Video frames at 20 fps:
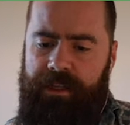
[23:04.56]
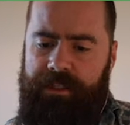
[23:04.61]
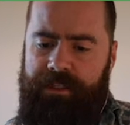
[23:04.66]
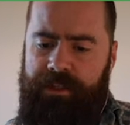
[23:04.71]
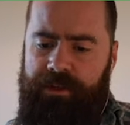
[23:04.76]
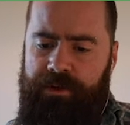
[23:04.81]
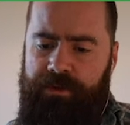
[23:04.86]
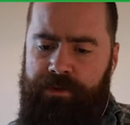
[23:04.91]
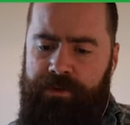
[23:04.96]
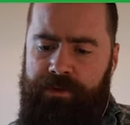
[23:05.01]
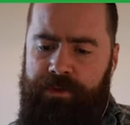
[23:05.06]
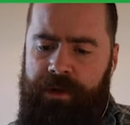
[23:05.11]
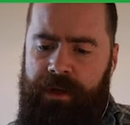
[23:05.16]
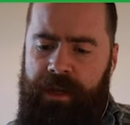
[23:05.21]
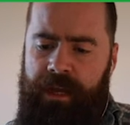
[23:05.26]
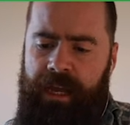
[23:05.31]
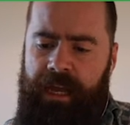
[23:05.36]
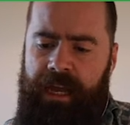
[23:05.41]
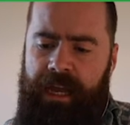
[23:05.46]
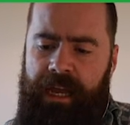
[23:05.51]
So
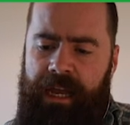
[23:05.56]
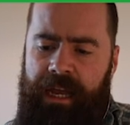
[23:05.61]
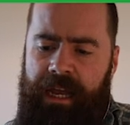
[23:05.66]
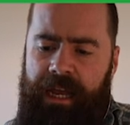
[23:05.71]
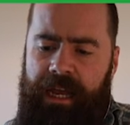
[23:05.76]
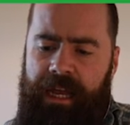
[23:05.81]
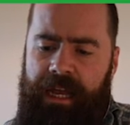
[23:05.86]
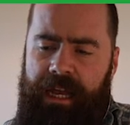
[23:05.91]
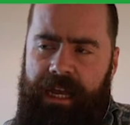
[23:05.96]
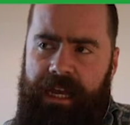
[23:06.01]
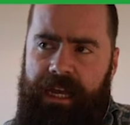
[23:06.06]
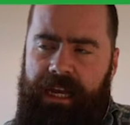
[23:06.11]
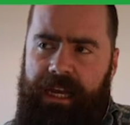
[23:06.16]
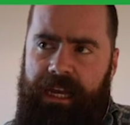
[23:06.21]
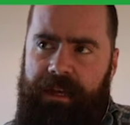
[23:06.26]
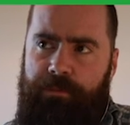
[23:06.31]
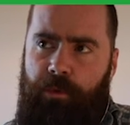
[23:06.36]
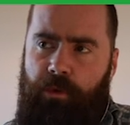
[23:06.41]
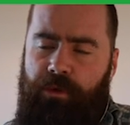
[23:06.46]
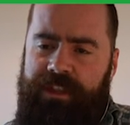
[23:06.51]

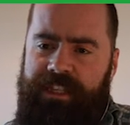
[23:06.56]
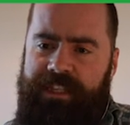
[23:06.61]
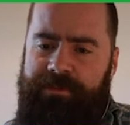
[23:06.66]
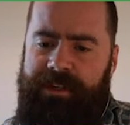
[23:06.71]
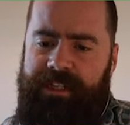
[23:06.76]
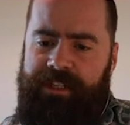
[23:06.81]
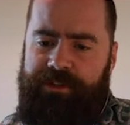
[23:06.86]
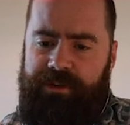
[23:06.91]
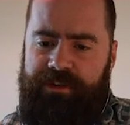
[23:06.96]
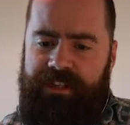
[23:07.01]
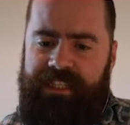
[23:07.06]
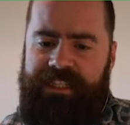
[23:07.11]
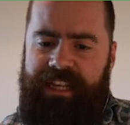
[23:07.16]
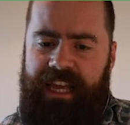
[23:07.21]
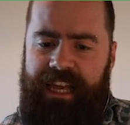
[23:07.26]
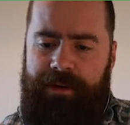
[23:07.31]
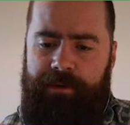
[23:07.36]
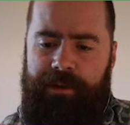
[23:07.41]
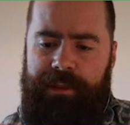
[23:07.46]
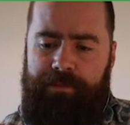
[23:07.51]
more than simply sort of
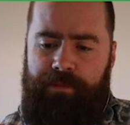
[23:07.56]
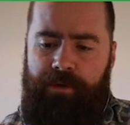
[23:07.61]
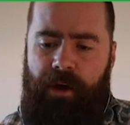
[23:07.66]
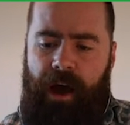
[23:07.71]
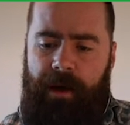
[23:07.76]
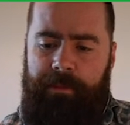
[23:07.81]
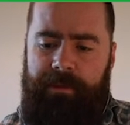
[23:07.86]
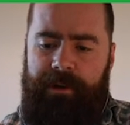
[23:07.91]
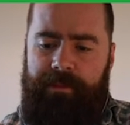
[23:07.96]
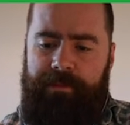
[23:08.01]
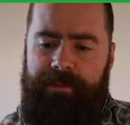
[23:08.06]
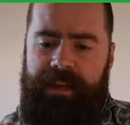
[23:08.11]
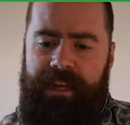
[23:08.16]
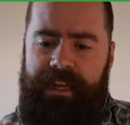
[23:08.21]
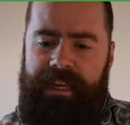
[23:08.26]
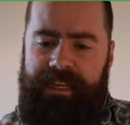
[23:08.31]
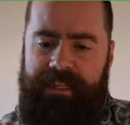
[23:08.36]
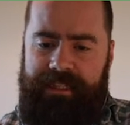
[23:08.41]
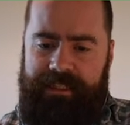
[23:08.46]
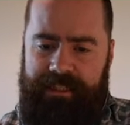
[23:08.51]
saying what the problem
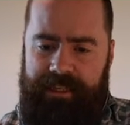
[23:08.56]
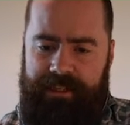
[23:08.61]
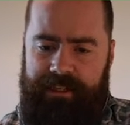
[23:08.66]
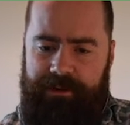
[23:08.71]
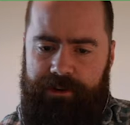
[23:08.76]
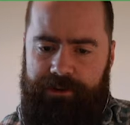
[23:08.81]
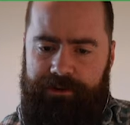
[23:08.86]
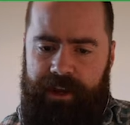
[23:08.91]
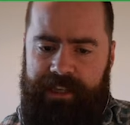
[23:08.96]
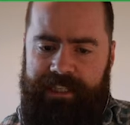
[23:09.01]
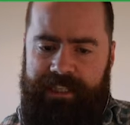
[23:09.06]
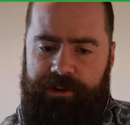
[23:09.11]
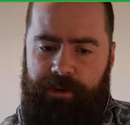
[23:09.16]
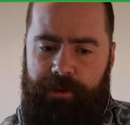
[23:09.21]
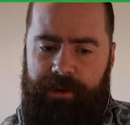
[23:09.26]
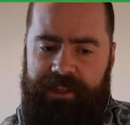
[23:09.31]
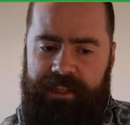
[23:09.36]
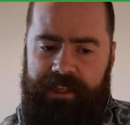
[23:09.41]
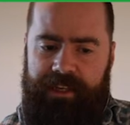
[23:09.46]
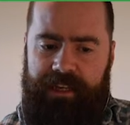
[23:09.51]
is that you're addressing,
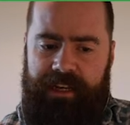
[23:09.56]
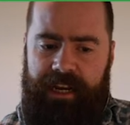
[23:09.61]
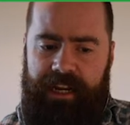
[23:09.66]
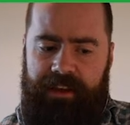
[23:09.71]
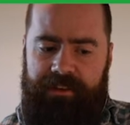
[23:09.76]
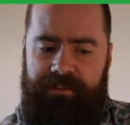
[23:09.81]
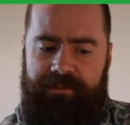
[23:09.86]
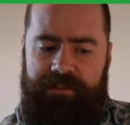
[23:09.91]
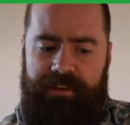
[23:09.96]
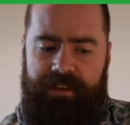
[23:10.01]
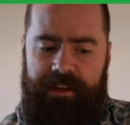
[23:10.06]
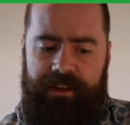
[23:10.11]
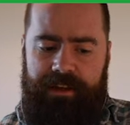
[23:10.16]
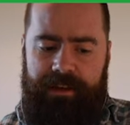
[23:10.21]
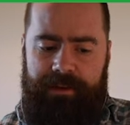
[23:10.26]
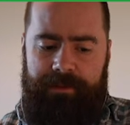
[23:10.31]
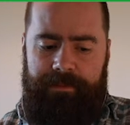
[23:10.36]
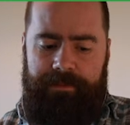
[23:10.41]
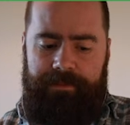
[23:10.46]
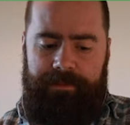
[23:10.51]
what the kind of
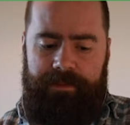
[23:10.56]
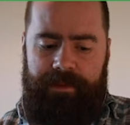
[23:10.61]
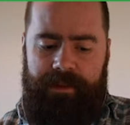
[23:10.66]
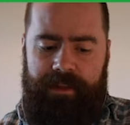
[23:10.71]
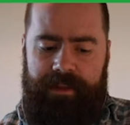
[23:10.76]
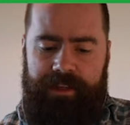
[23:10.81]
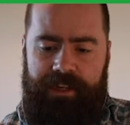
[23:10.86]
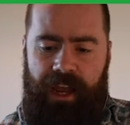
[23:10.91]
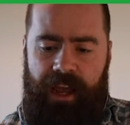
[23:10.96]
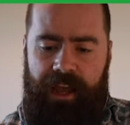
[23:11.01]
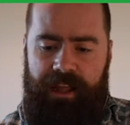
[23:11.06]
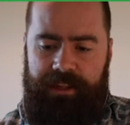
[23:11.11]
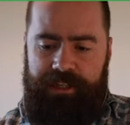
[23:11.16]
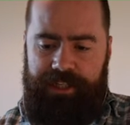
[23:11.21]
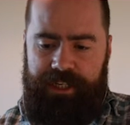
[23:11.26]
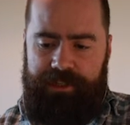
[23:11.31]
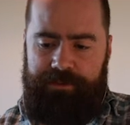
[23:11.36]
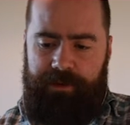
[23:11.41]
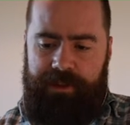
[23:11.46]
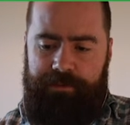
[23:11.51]
the challenge
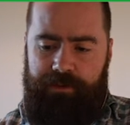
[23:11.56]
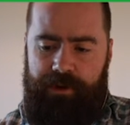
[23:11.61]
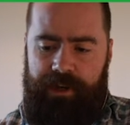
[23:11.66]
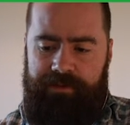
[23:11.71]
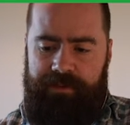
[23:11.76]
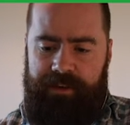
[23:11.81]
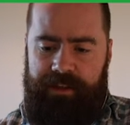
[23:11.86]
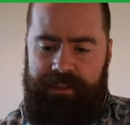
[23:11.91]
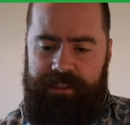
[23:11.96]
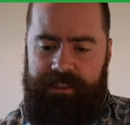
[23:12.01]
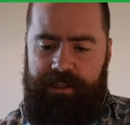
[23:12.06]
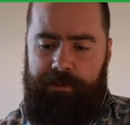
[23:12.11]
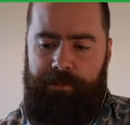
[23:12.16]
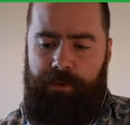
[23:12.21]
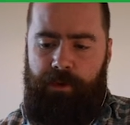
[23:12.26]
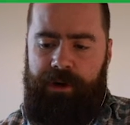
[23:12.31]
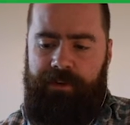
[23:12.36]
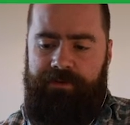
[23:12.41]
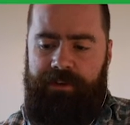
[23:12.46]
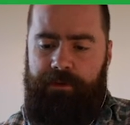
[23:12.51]
is, what the brief is.
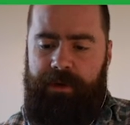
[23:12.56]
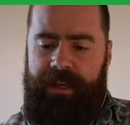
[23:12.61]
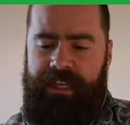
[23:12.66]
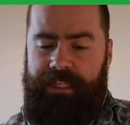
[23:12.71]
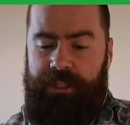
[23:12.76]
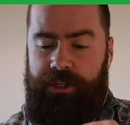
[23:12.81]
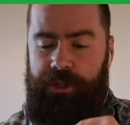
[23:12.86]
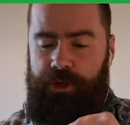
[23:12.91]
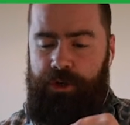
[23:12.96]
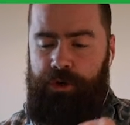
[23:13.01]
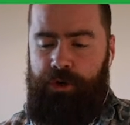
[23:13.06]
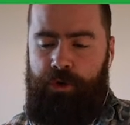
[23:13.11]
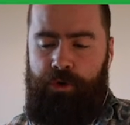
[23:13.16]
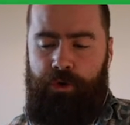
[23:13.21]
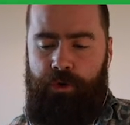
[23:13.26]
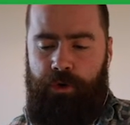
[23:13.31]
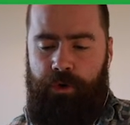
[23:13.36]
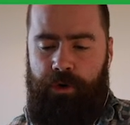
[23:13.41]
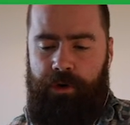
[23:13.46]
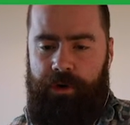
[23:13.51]
Your point of view
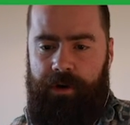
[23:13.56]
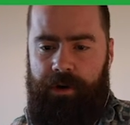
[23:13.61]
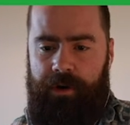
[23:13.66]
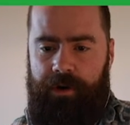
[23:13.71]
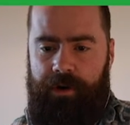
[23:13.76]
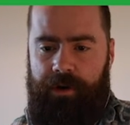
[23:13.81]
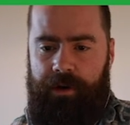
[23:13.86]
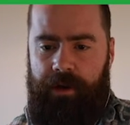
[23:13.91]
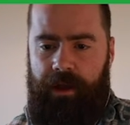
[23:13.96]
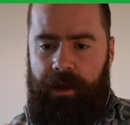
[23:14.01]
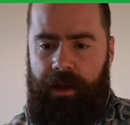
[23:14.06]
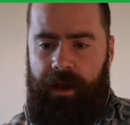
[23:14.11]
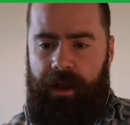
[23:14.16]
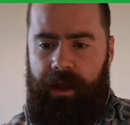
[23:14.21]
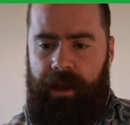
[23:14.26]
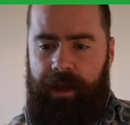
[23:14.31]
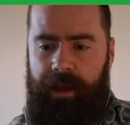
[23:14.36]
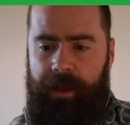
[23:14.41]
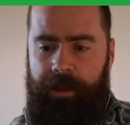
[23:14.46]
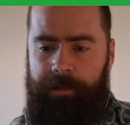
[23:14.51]
is
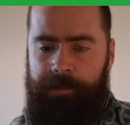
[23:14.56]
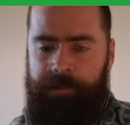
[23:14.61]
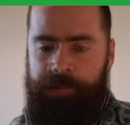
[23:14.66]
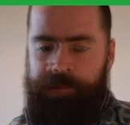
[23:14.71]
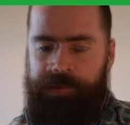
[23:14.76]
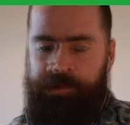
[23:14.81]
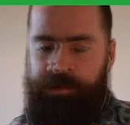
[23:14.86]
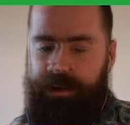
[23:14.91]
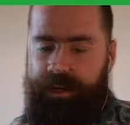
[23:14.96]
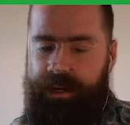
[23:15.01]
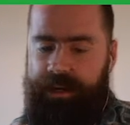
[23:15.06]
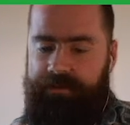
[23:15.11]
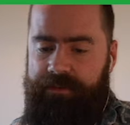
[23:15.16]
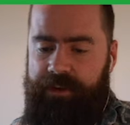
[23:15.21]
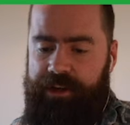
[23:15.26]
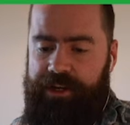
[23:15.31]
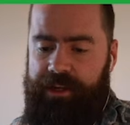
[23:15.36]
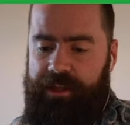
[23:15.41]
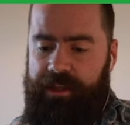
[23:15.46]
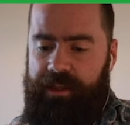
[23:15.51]
your unique
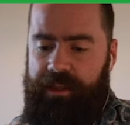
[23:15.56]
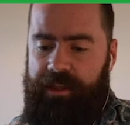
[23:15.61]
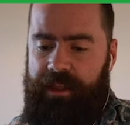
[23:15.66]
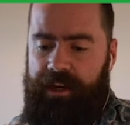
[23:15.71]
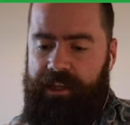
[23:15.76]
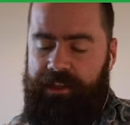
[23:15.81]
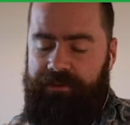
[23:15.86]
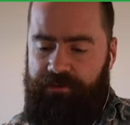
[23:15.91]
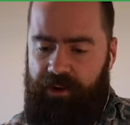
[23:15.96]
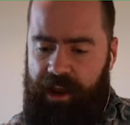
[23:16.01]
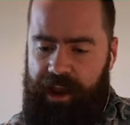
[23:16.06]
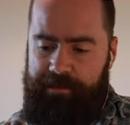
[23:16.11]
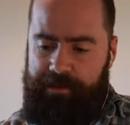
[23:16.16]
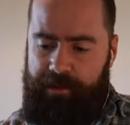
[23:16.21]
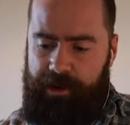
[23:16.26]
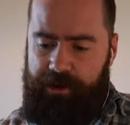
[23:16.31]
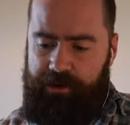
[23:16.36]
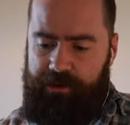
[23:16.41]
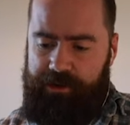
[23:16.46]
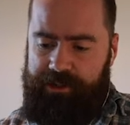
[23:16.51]
vision that is
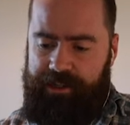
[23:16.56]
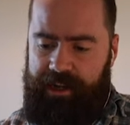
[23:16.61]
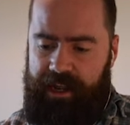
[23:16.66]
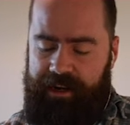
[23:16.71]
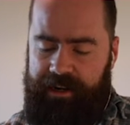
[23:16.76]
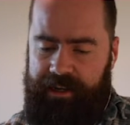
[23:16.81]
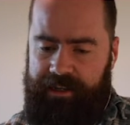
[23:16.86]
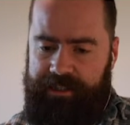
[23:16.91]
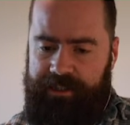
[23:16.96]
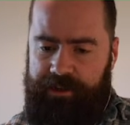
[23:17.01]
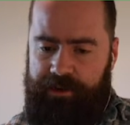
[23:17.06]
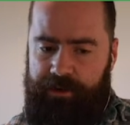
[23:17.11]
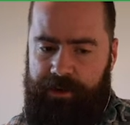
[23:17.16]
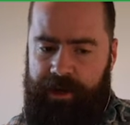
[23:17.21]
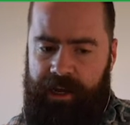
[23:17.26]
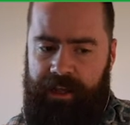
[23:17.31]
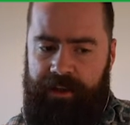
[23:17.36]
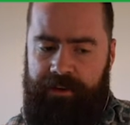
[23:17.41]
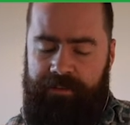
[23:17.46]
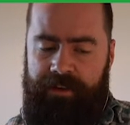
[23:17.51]
framed by understanding. So
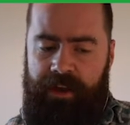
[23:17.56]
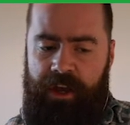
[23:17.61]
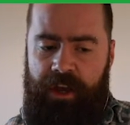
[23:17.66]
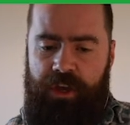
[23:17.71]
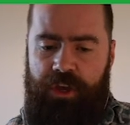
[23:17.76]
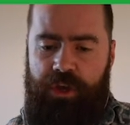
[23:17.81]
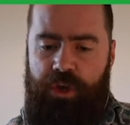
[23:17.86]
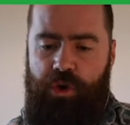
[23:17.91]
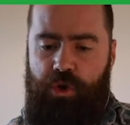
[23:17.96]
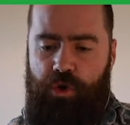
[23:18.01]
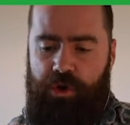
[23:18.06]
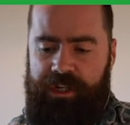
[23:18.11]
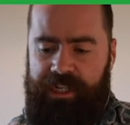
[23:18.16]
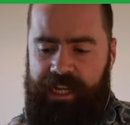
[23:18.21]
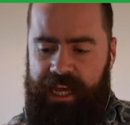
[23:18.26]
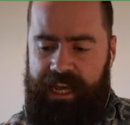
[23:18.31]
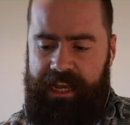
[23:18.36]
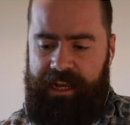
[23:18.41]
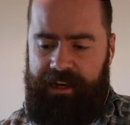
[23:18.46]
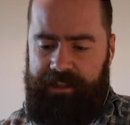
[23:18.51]
kind of your
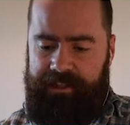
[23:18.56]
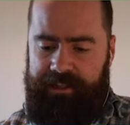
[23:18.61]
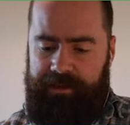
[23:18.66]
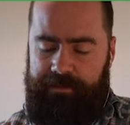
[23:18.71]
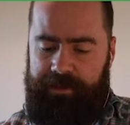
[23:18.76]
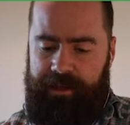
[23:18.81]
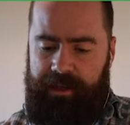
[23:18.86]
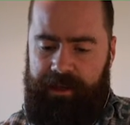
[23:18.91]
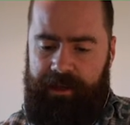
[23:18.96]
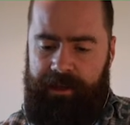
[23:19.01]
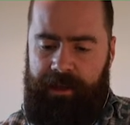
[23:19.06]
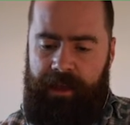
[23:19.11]
take on something.